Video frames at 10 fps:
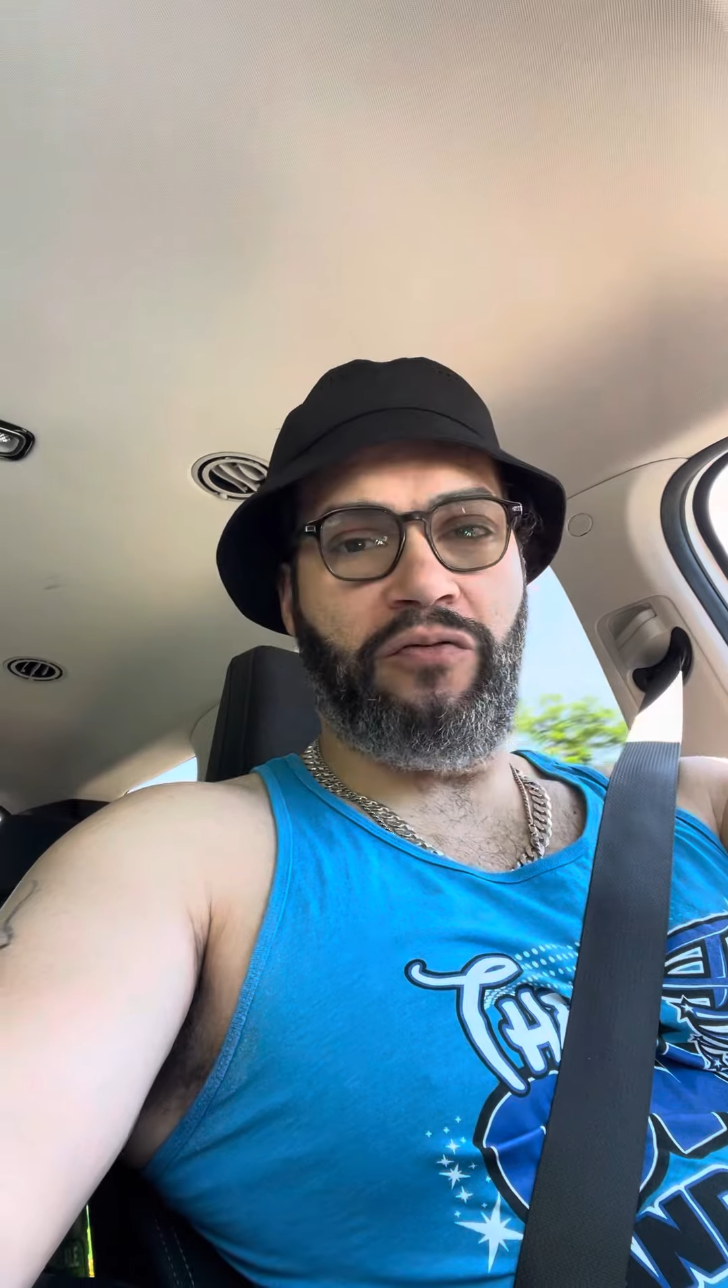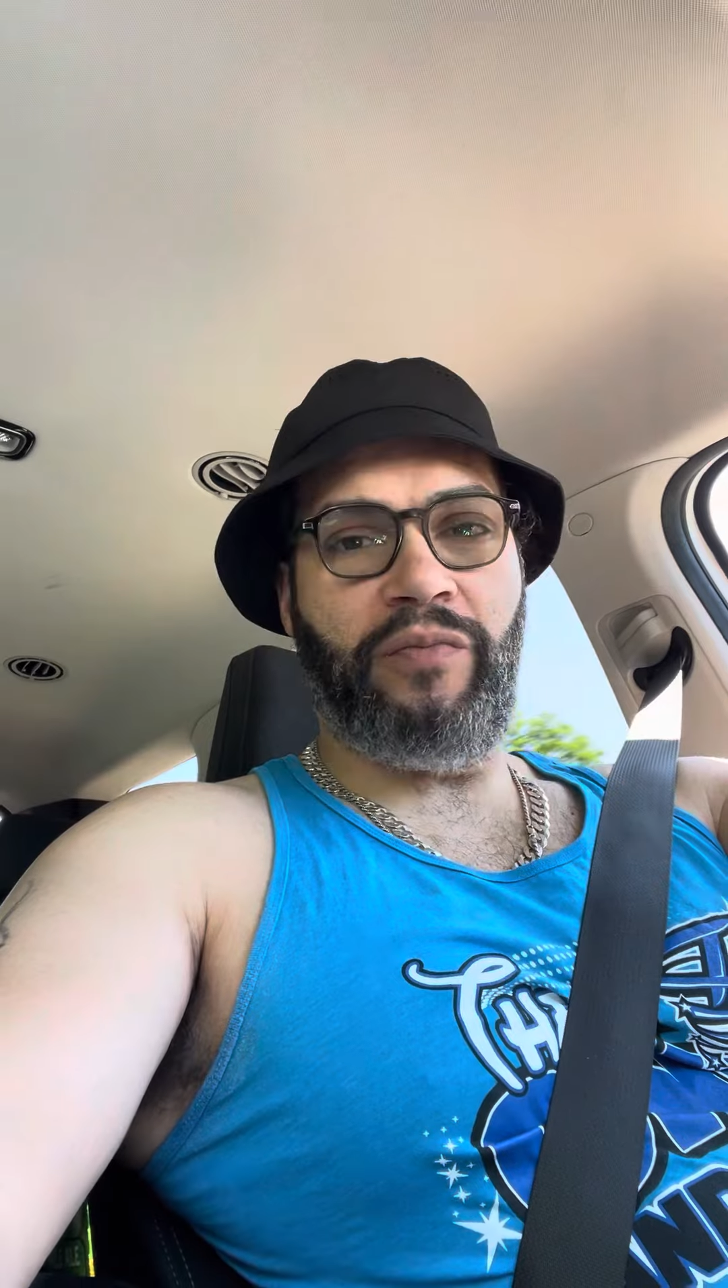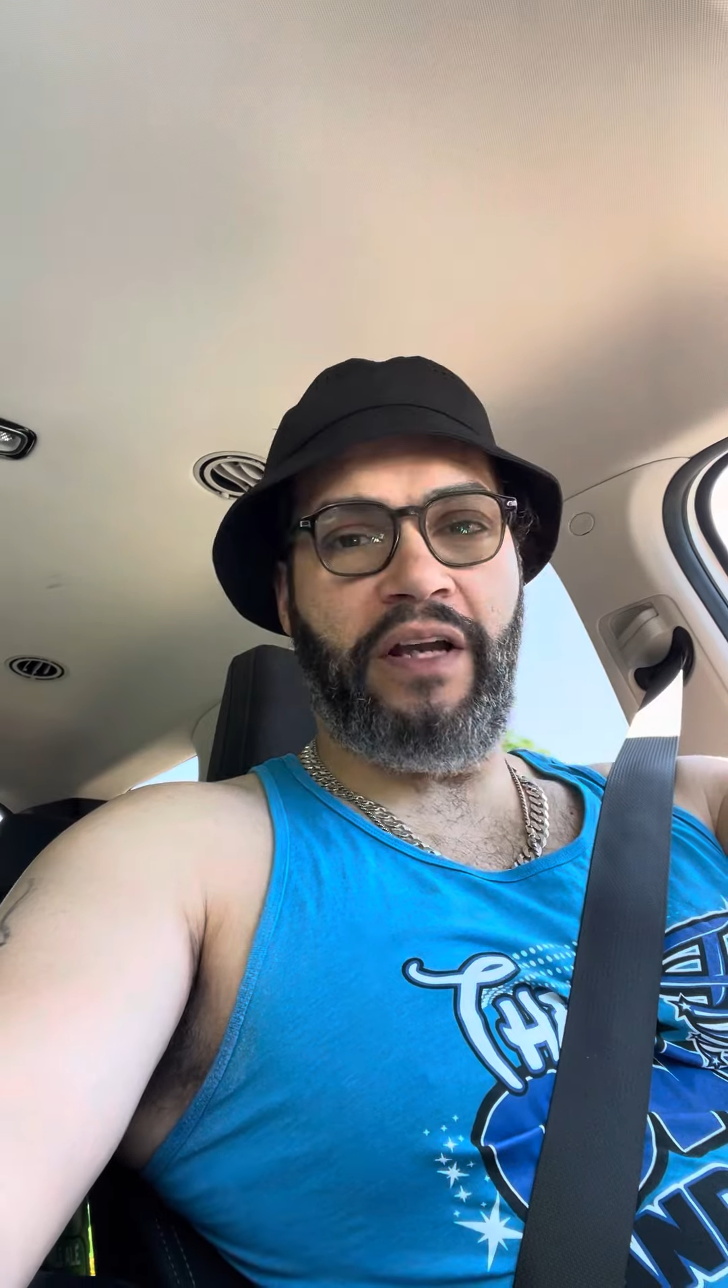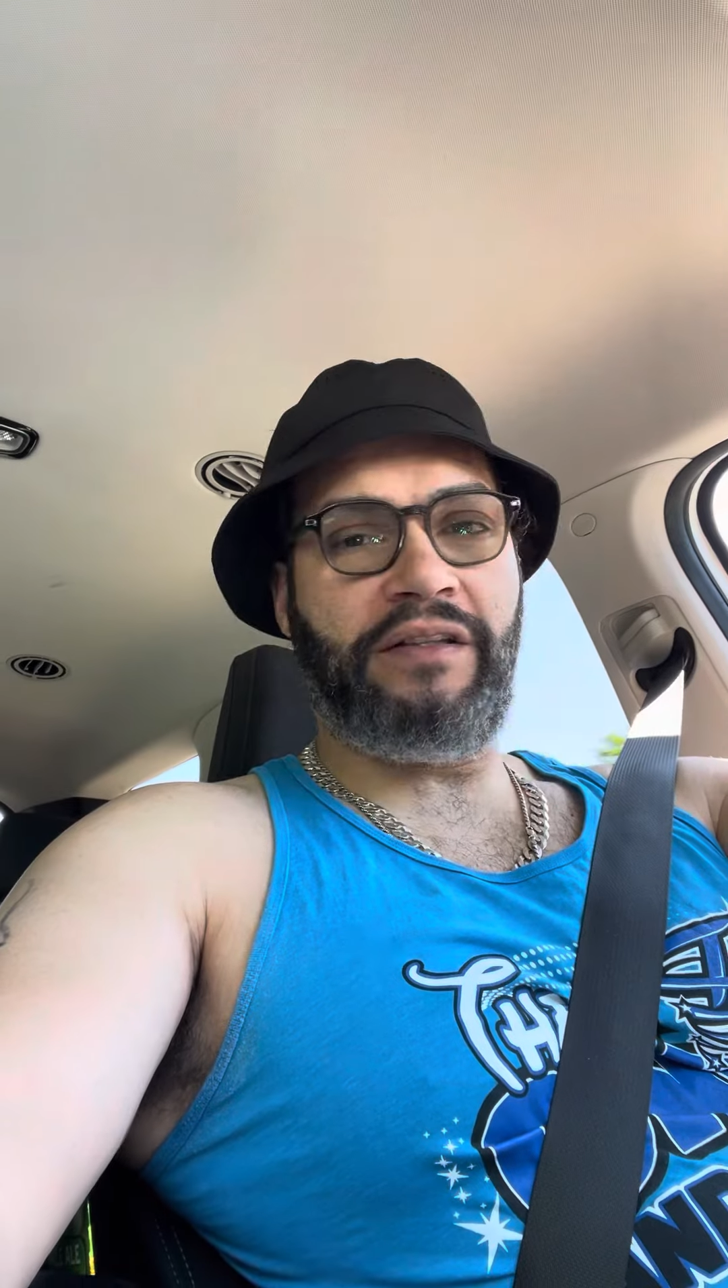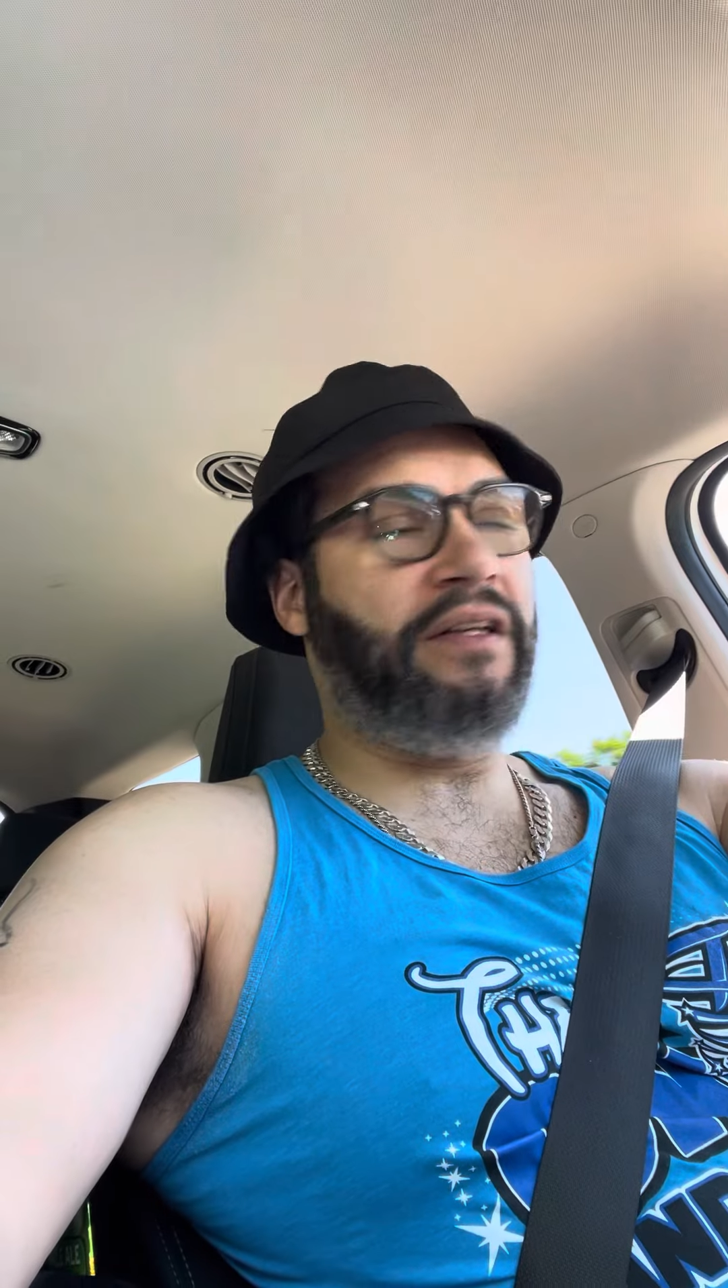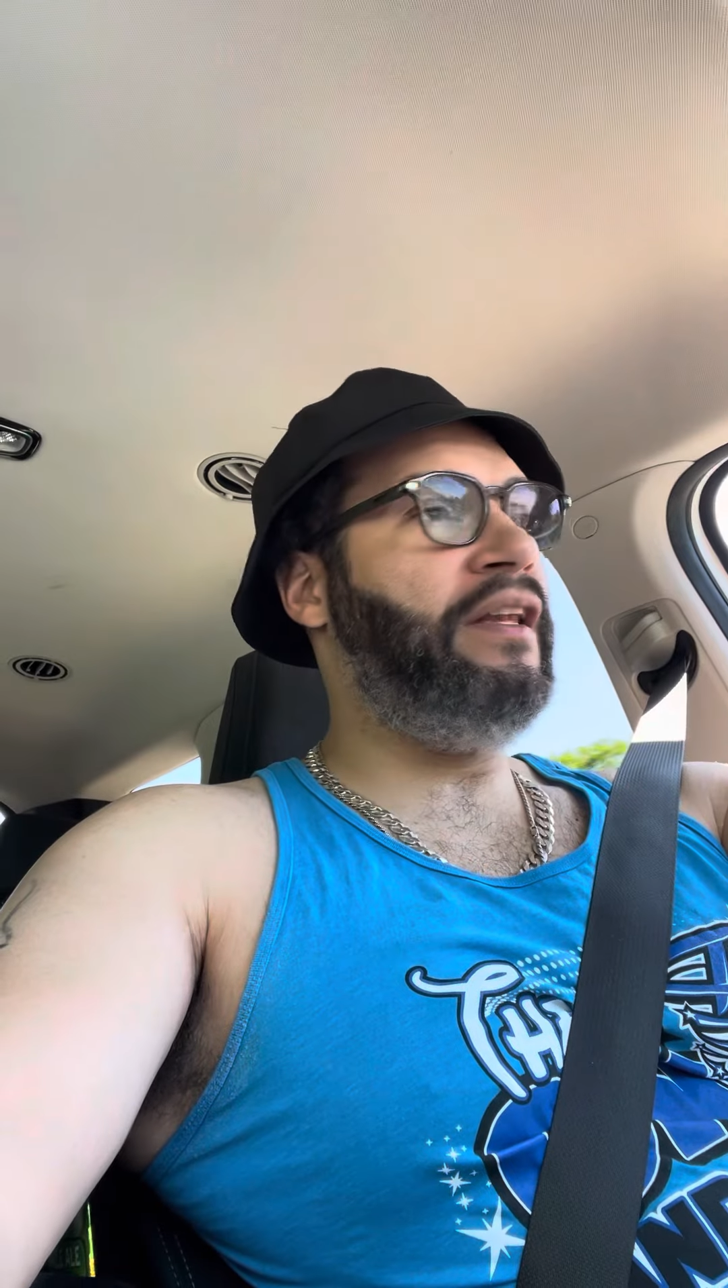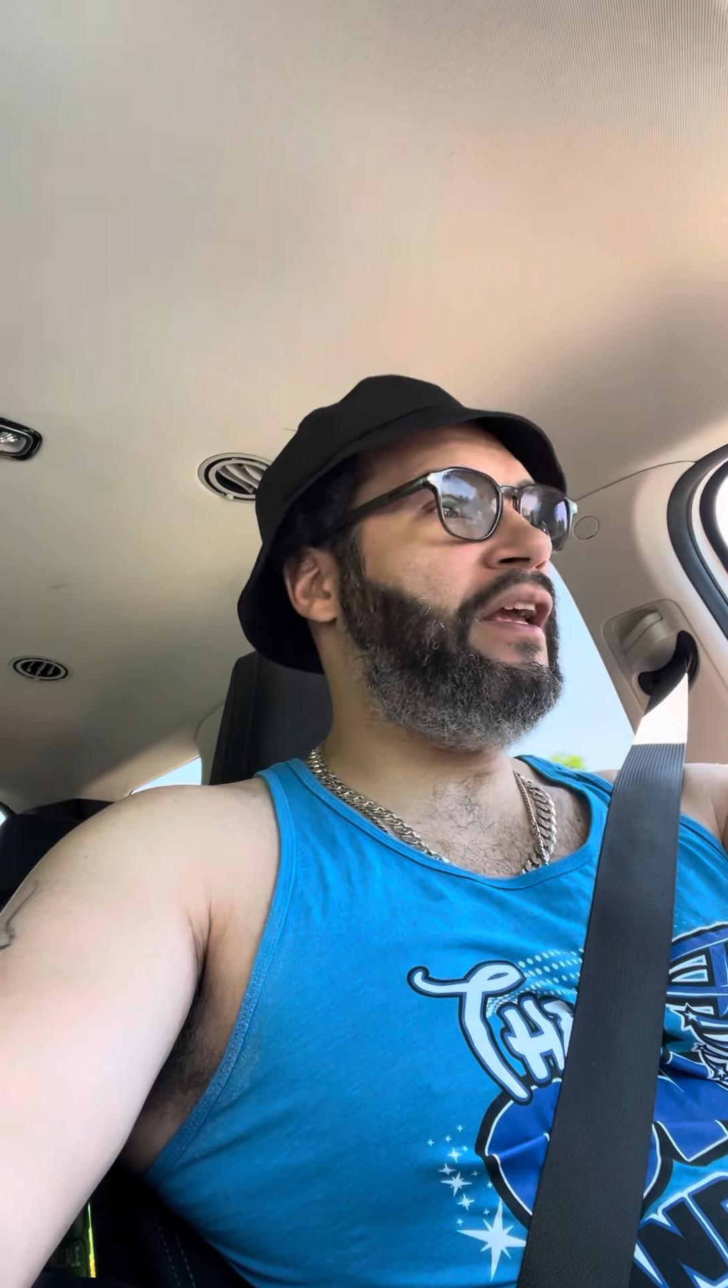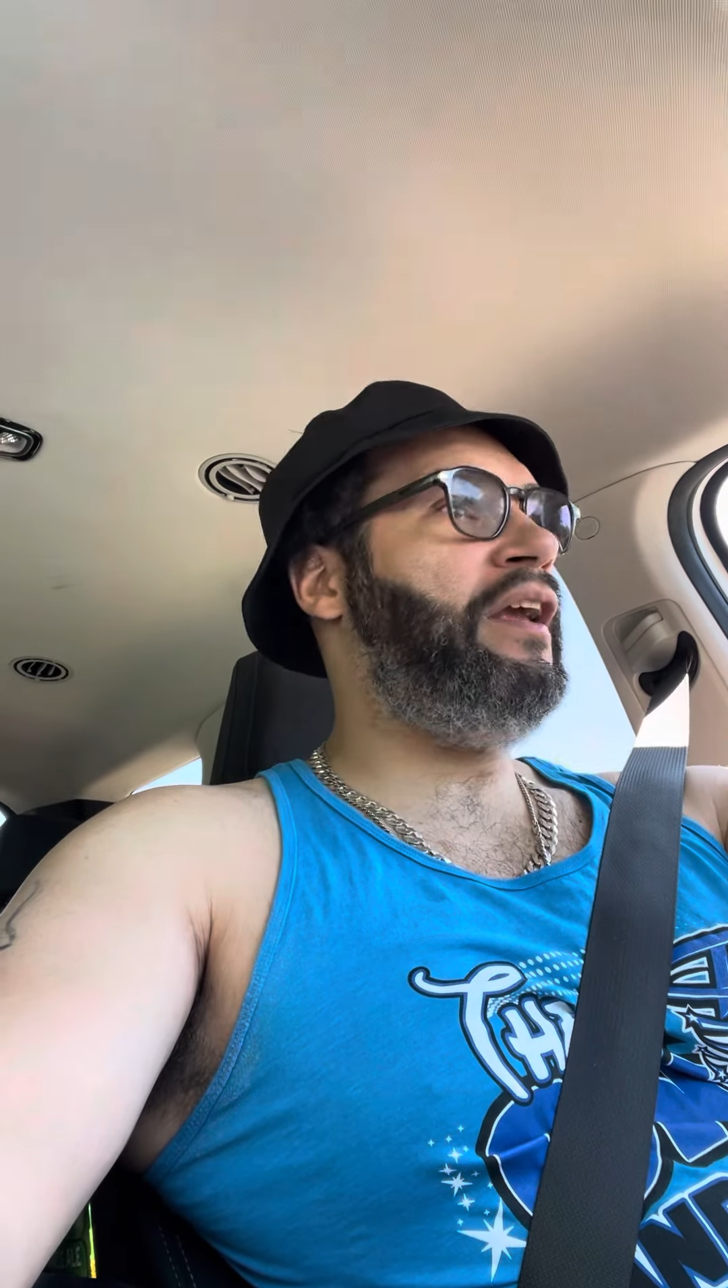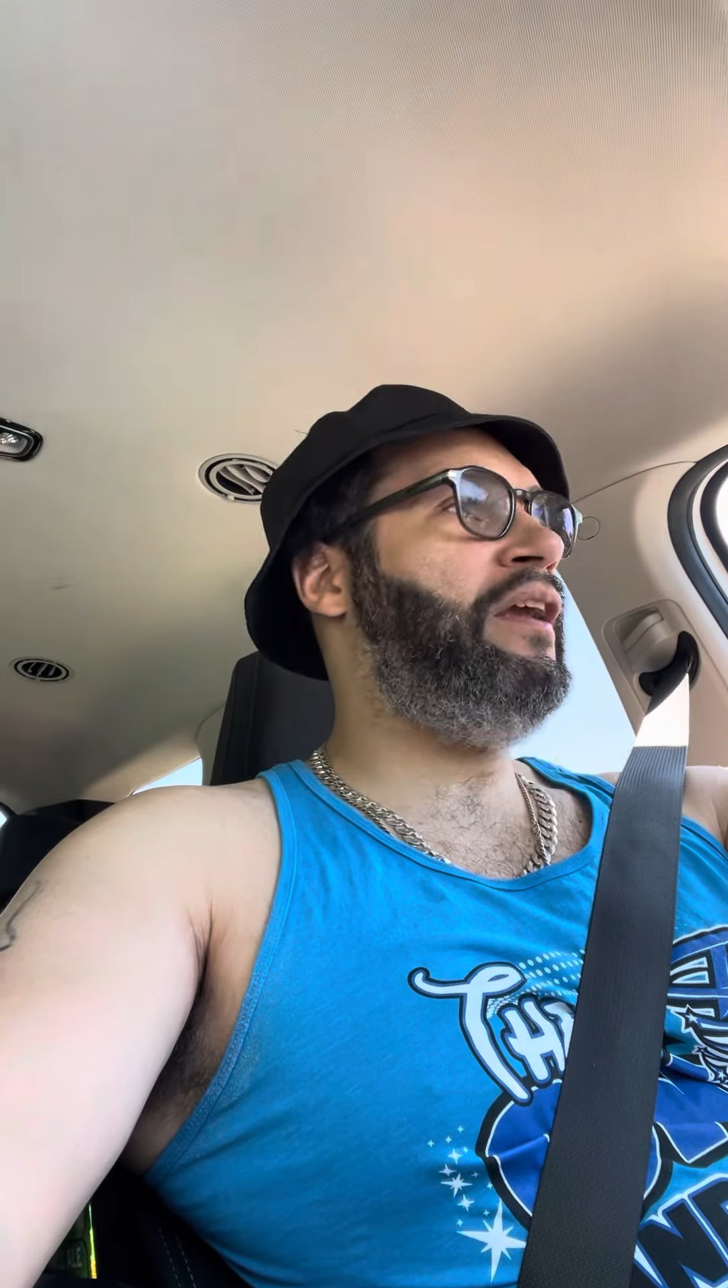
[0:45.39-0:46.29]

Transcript: mentally